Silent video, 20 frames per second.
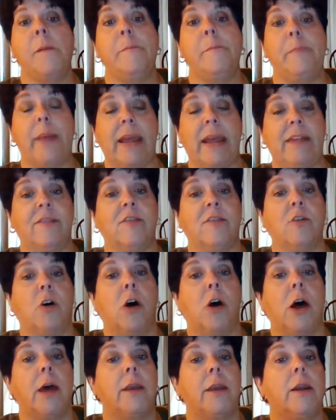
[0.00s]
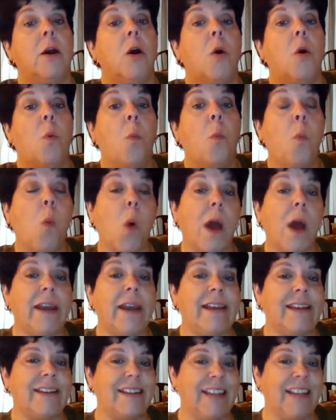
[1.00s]
based on what
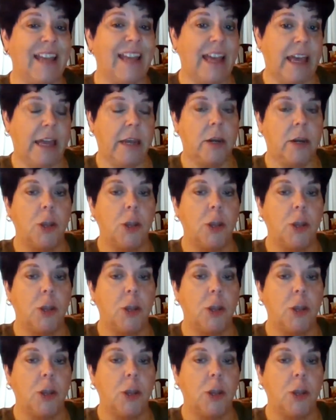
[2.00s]
intent.